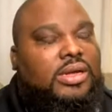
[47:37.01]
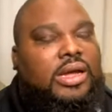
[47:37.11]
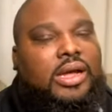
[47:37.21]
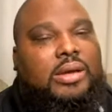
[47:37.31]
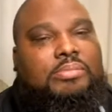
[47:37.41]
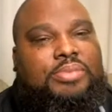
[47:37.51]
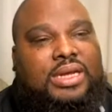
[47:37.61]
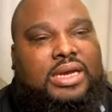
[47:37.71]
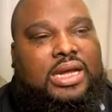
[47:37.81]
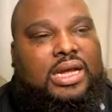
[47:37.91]
But
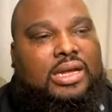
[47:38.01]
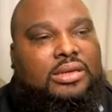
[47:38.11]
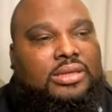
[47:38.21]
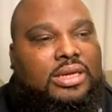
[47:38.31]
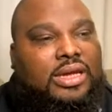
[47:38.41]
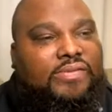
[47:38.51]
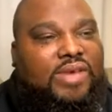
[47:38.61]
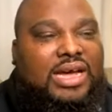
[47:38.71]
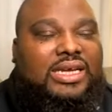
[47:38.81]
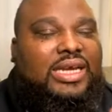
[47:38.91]
if
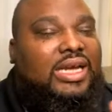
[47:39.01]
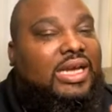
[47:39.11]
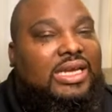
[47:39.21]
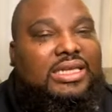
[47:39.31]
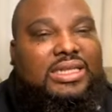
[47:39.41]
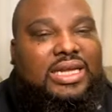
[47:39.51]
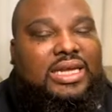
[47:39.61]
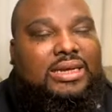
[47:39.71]
I can get anything,